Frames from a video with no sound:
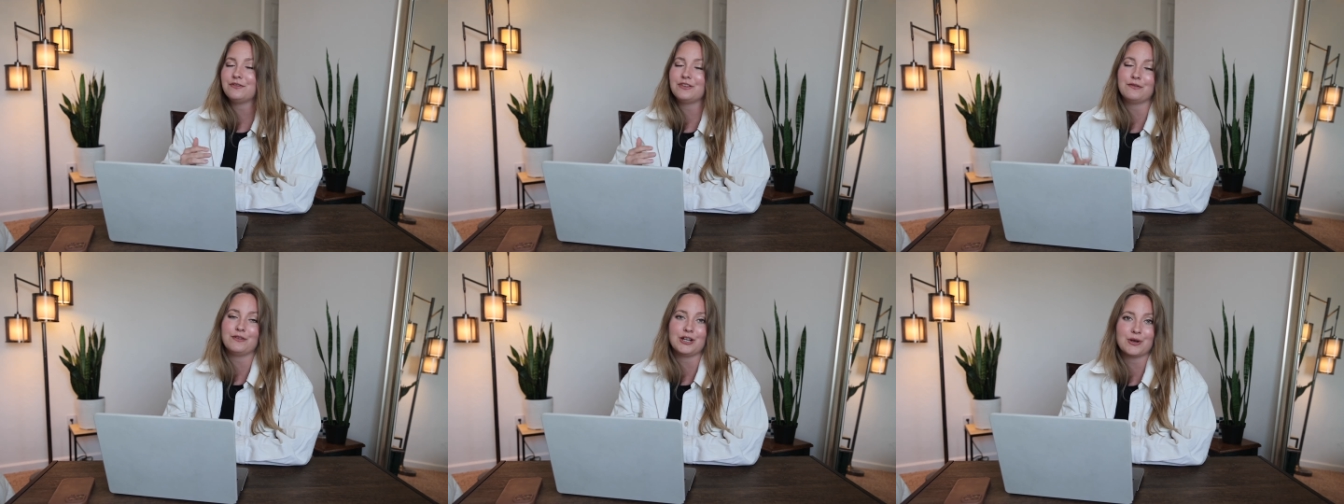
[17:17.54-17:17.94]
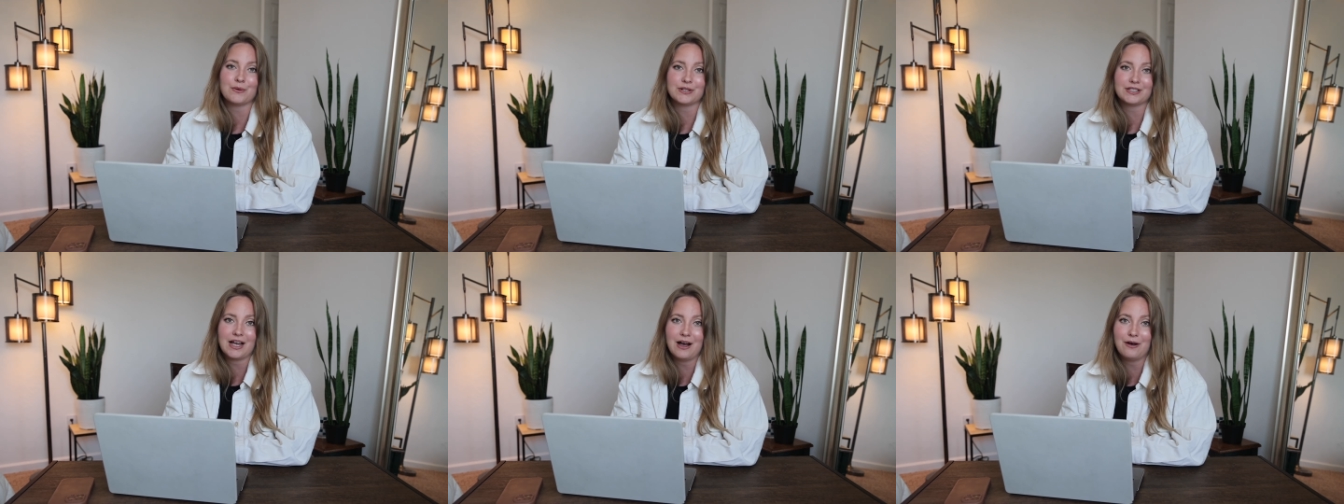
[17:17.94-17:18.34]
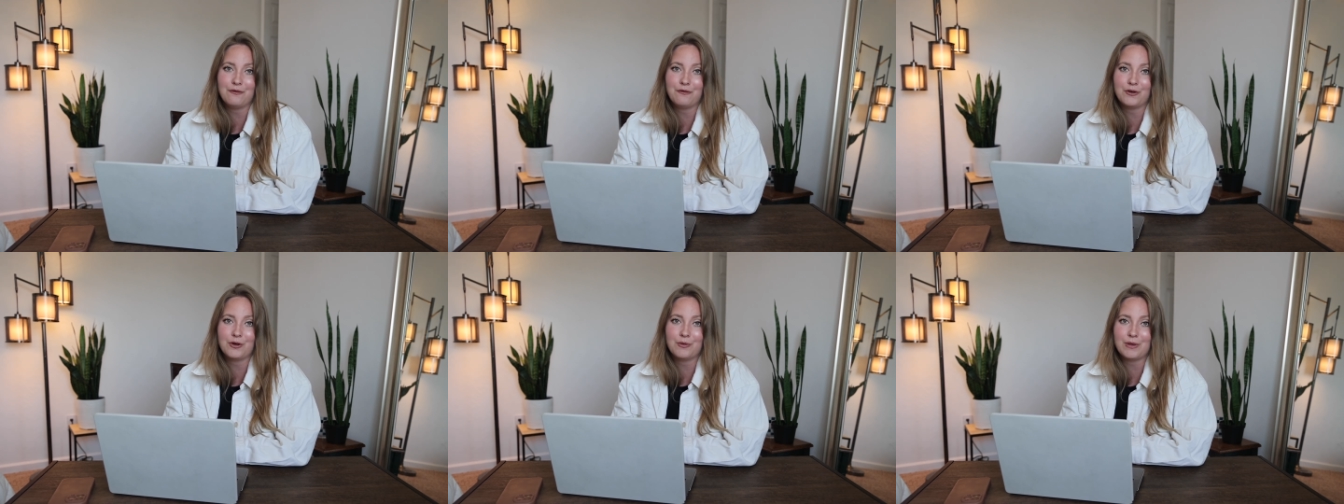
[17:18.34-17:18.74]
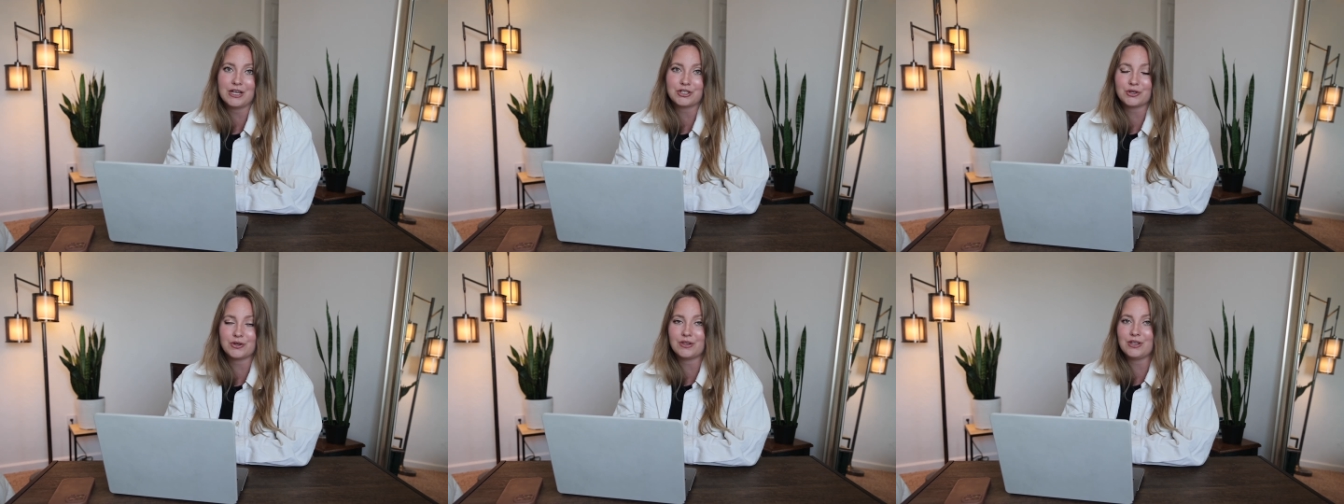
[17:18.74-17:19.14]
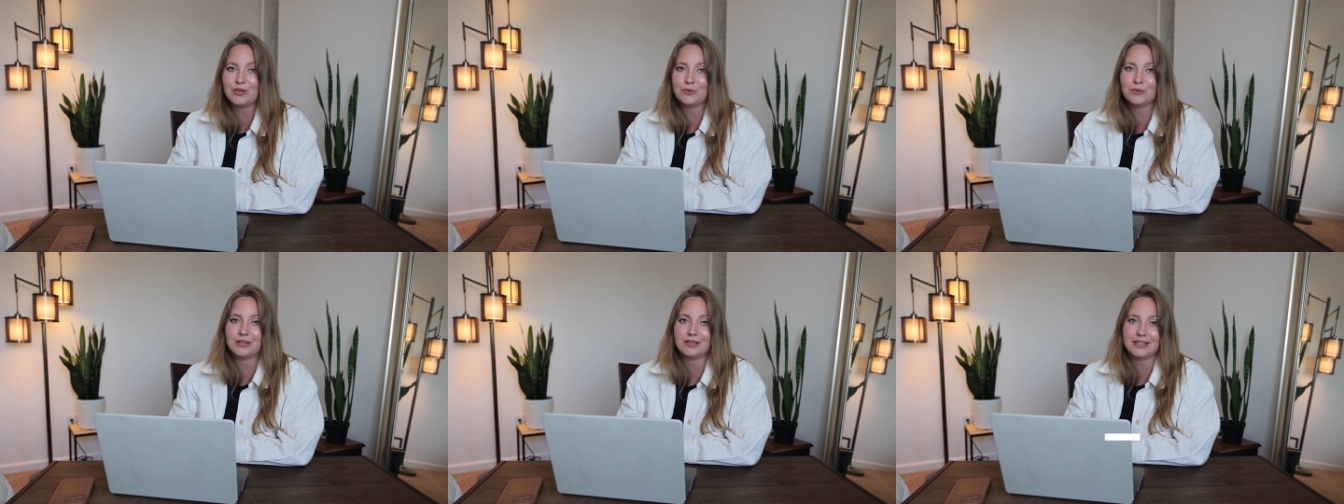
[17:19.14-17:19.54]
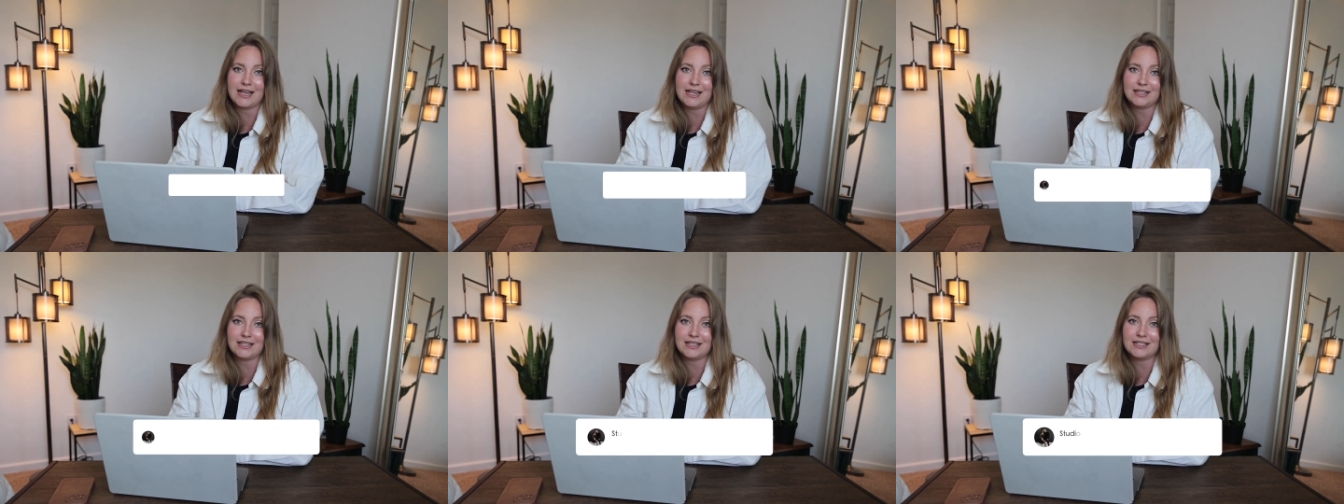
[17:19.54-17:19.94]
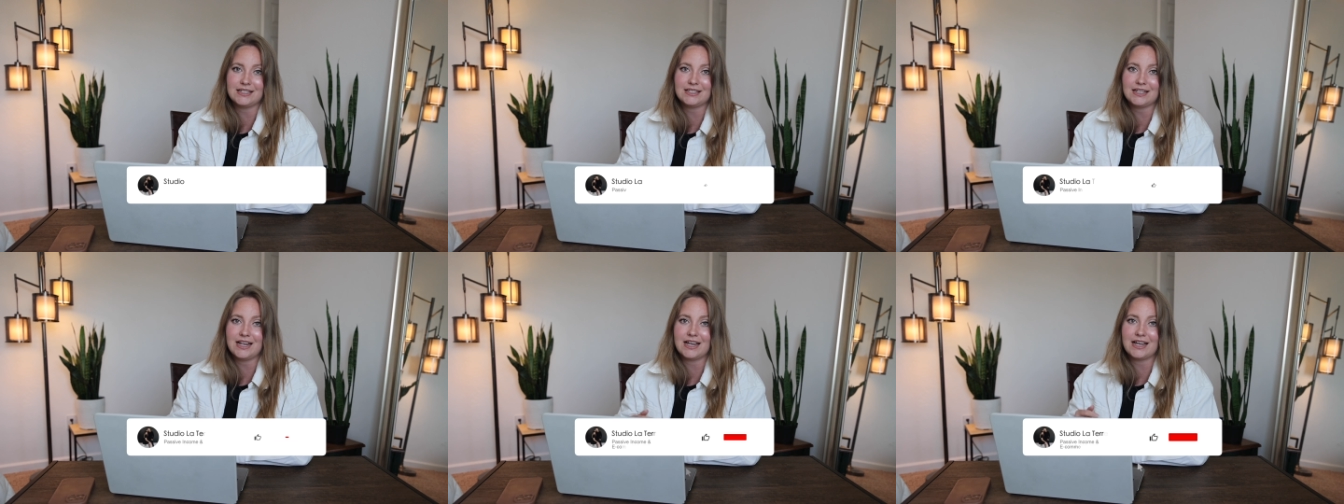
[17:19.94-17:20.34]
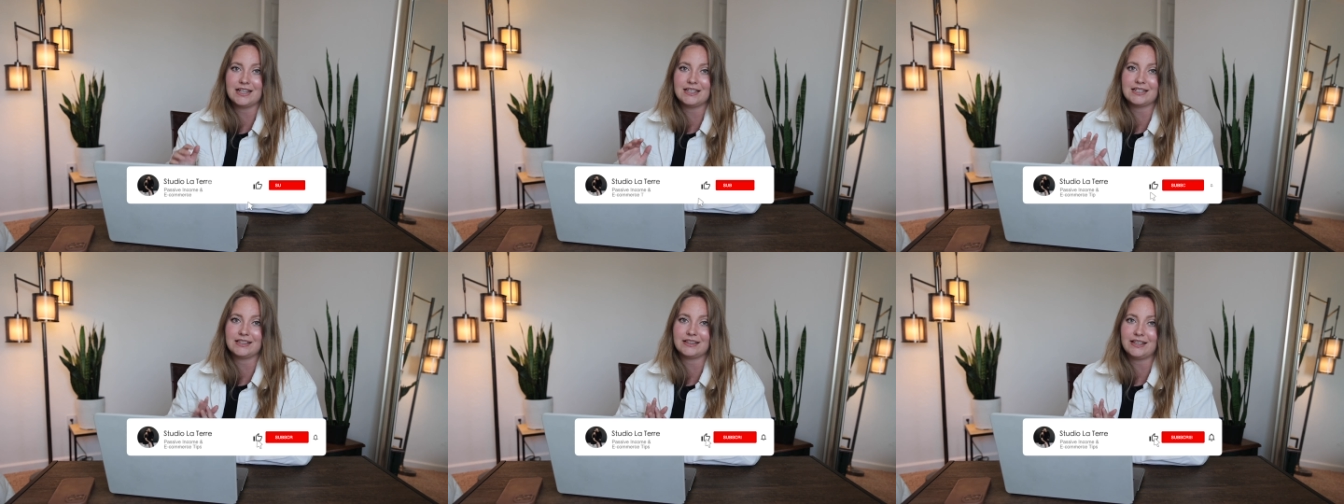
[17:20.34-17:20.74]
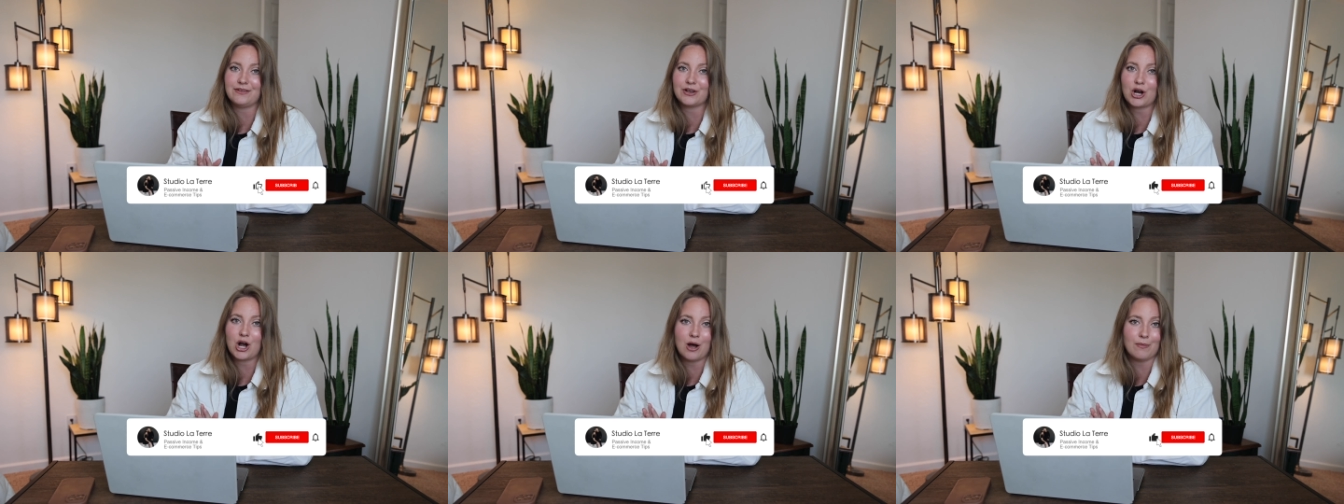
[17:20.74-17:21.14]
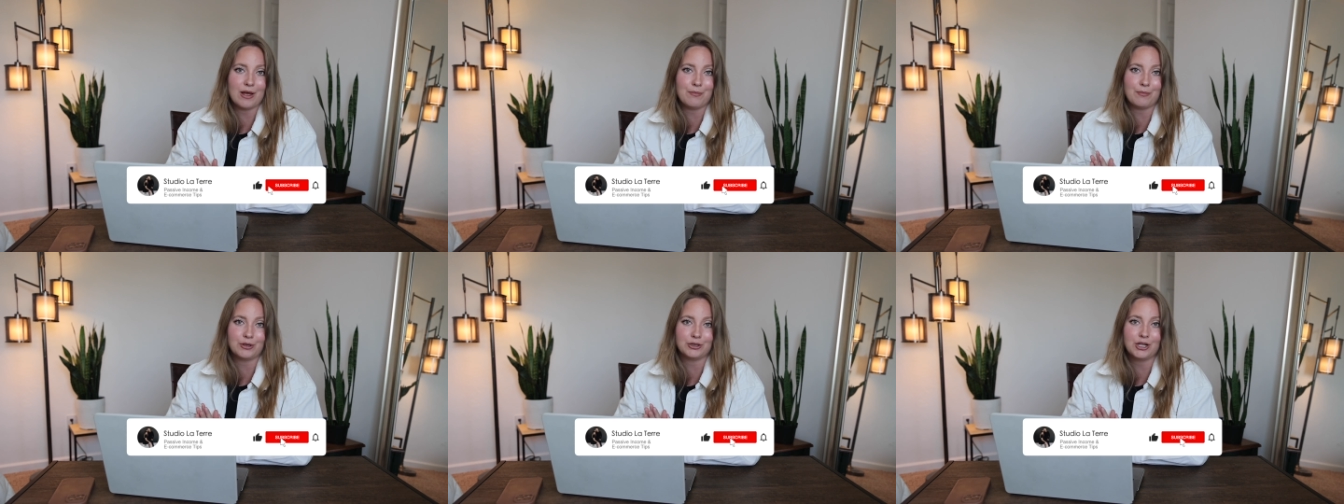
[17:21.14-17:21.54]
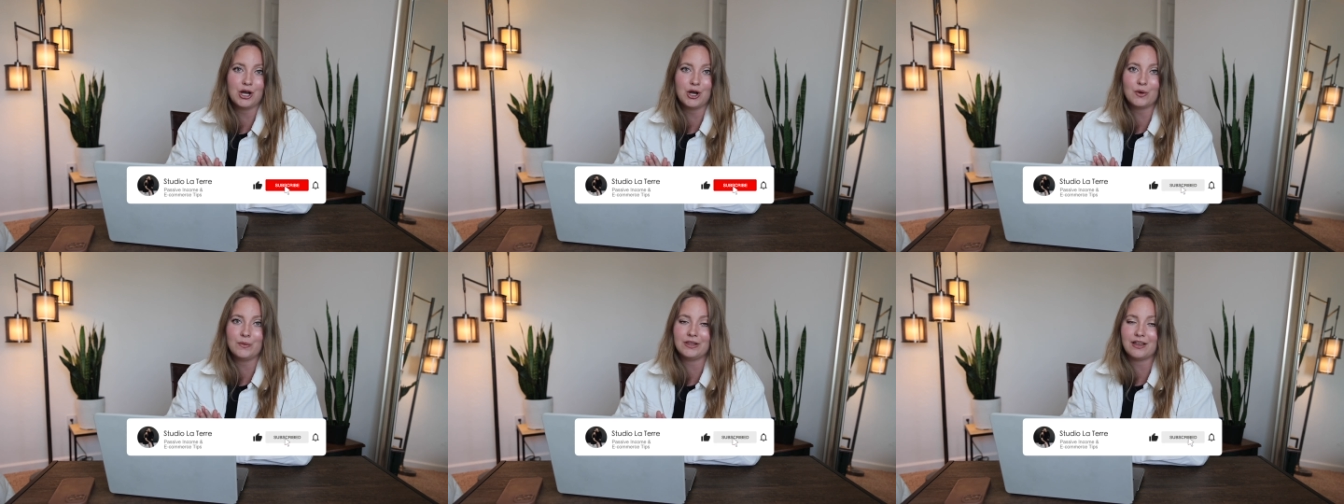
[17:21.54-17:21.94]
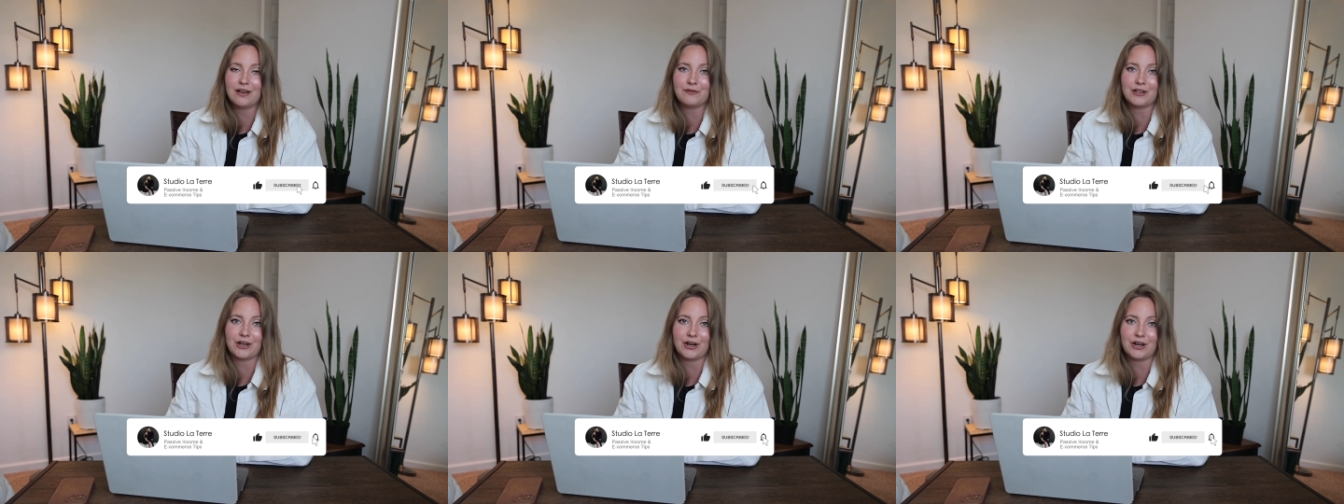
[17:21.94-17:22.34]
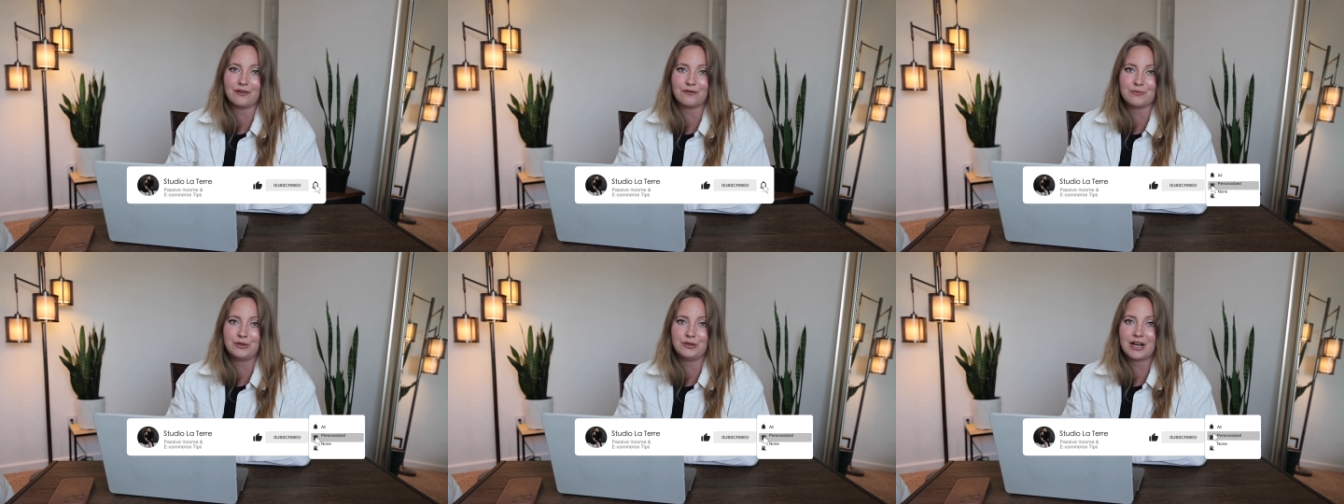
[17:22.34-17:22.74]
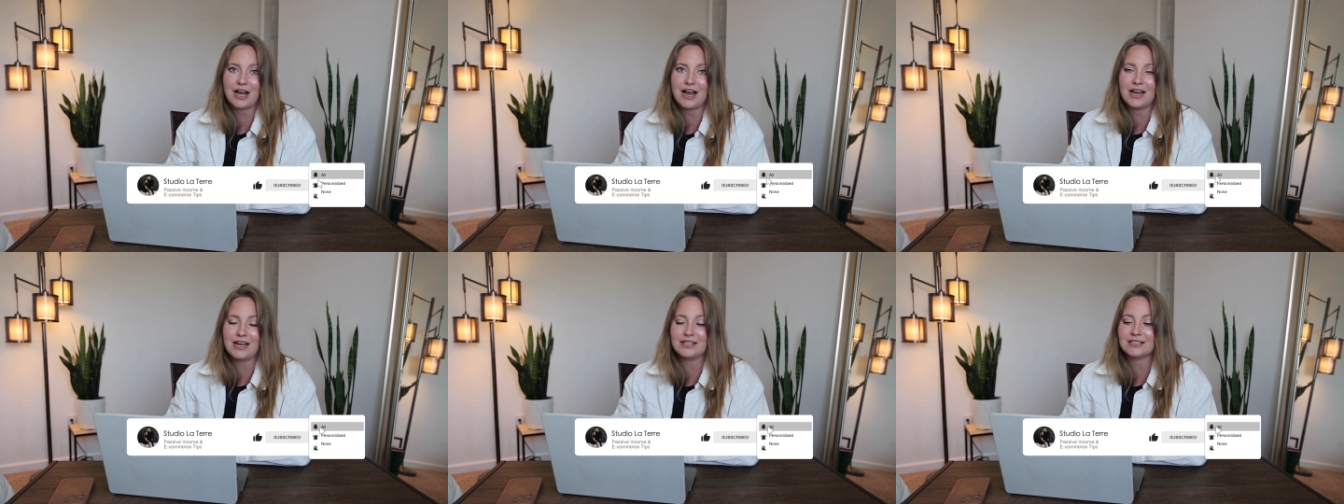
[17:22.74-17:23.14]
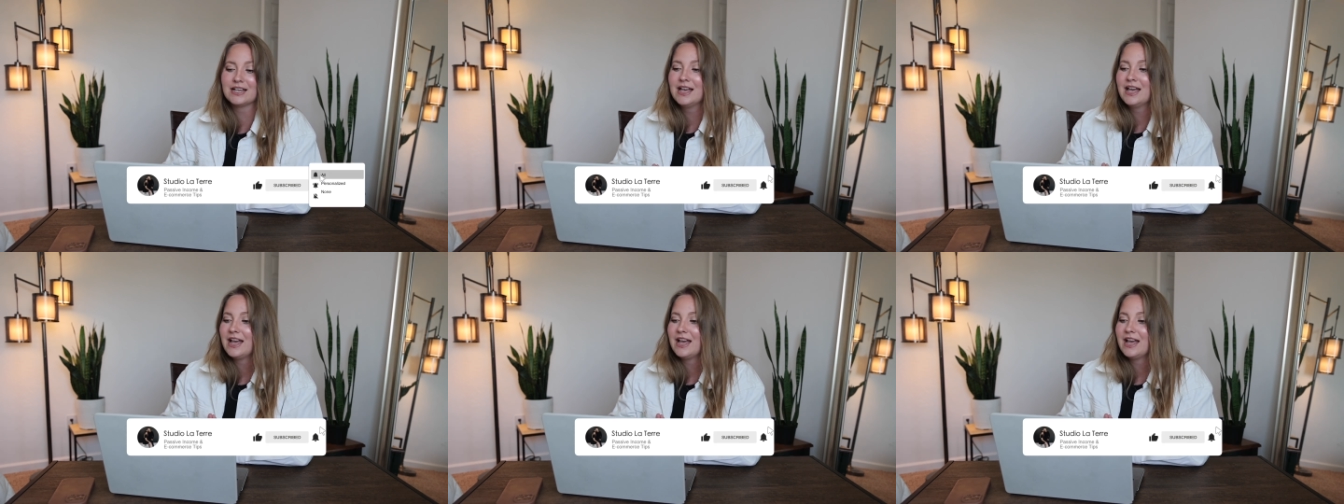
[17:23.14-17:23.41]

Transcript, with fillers: If the video was helpful, make sure that you like it and leave a comment below. We love hearing from you guys.